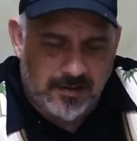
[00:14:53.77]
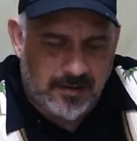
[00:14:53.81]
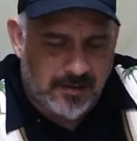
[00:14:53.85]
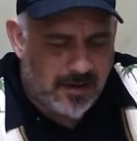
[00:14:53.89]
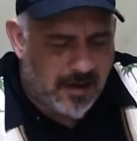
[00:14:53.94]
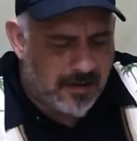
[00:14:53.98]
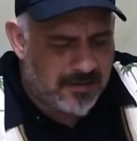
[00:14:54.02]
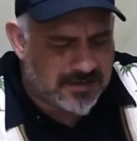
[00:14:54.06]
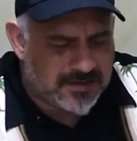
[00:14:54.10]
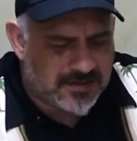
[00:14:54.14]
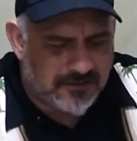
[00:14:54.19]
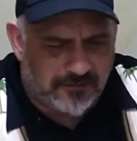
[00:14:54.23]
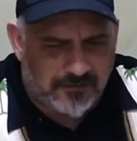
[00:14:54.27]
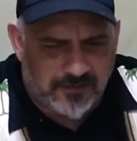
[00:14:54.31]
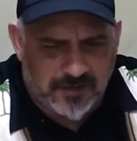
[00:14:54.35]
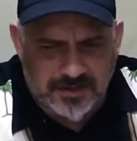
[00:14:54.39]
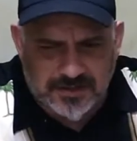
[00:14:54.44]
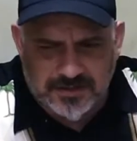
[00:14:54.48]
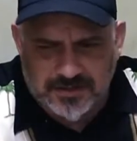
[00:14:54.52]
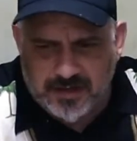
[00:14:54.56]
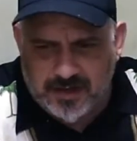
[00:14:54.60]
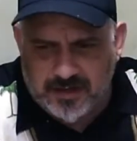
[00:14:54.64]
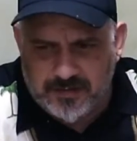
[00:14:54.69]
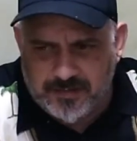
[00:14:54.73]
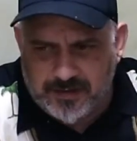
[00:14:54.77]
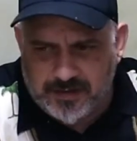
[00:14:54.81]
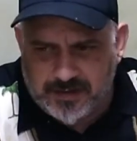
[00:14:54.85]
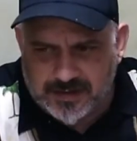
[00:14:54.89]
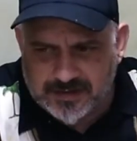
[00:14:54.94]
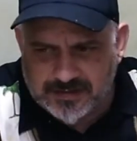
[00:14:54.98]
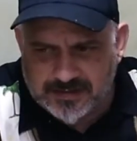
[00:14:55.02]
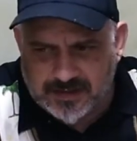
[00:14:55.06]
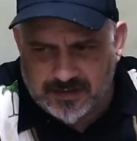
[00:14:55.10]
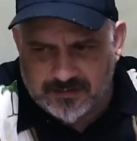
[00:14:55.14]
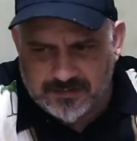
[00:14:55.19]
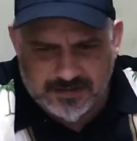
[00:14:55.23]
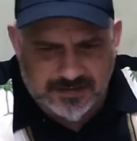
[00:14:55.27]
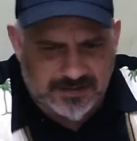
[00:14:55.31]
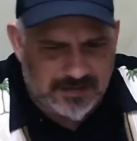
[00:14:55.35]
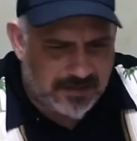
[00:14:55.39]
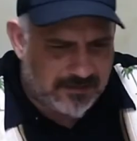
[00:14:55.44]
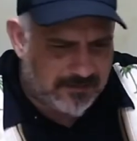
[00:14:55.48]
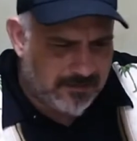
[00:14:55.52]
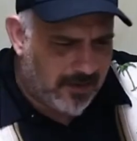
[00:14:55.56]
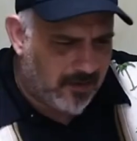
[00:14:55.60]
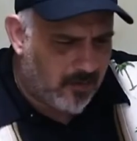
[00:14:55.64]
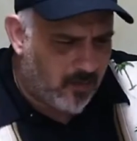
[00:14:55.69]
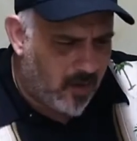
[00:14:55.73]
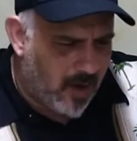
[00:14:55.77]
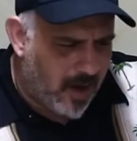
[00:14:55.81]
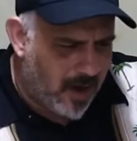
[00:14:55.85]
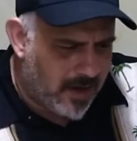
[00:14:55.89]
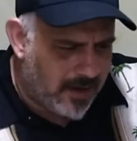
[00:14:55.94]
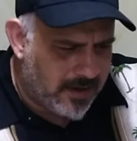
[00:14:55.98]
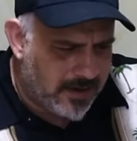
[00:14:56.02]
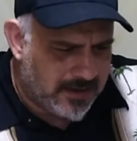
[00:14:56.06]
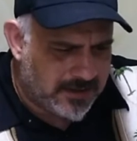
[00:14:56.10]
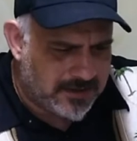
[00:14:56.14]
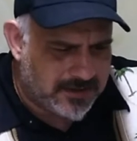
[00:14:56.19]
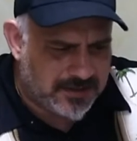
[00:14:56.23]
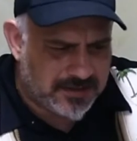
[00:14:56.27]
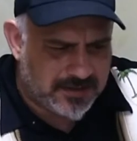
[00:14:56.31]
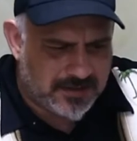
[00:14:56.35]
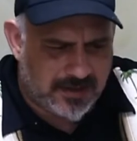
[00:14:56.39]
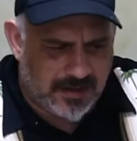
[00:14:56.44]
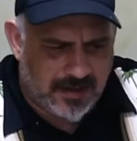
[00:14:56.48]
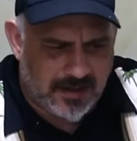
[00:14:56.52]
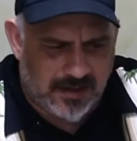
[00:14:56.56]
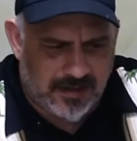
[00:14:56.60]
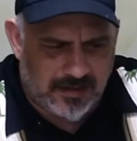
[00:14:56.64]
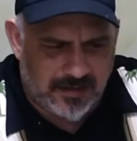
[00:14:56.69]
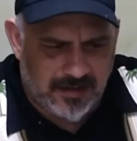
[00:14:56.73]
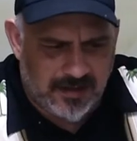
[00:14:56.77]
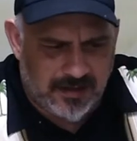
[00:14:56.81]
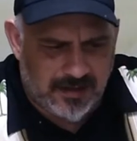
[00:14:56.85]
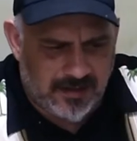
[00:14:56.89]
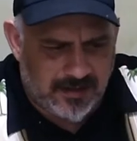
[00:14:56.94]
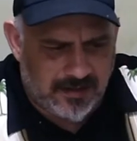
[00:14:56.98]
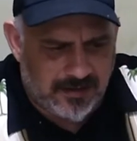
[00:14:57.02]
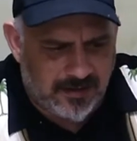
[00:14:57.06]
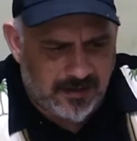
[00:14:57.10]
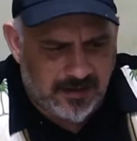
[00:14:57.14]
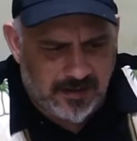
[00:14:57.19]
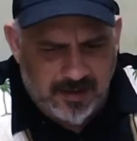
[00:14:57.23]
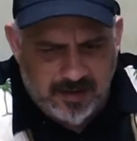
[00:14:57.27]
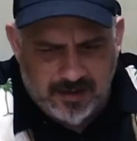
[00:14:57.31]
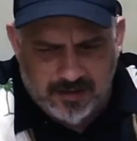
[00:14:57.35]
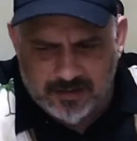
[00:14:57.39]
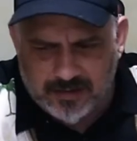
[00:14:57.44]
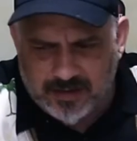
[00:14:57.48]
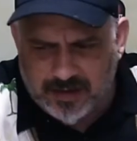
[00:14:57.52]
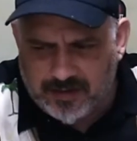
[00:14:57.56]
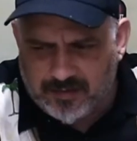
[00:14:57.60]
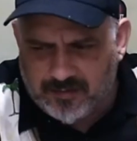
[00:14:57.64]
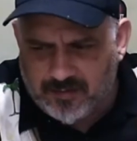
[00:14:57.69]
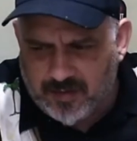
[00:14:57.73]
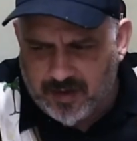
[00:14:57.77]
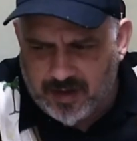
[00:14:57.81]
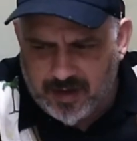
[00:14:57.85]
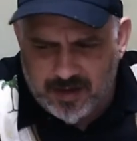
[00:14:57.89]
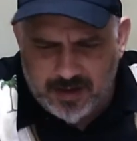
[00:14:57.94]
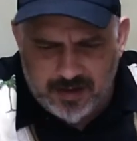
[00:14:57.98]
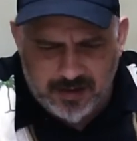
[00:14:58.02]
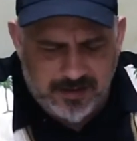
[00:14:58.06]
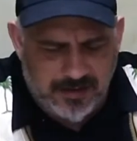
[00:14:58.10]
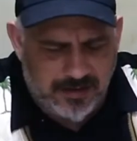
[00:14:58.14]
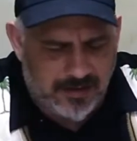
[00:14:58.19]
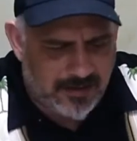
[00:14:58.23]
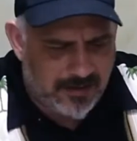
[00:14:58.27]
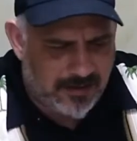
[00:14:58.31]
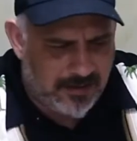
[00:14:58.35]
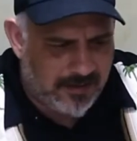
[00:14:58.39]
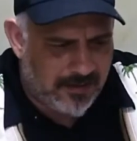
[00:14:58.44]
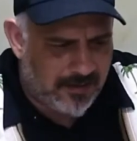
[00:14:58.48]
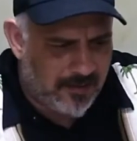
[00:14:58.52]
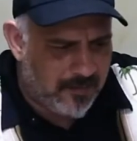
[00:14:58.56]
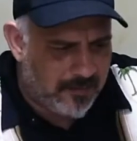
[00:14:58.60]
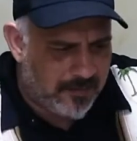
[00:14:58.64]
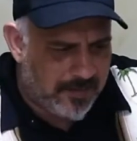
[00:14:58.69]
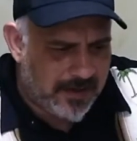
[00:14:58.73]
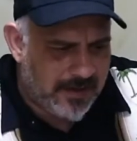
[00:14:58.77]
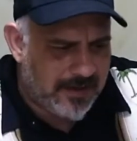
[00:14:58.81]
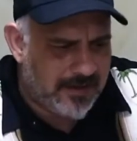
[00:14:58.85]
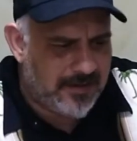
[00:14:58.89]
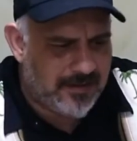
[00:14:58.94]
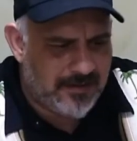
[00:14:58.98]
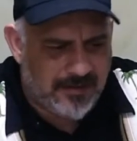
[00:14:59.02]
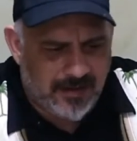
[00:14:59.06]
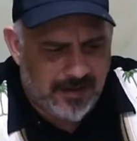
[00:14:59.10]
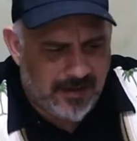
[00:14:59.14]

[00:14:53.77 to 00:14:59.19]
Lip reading: You know, I was so frustrated because I was setting my wattage, and then, you know, like, what? You know, but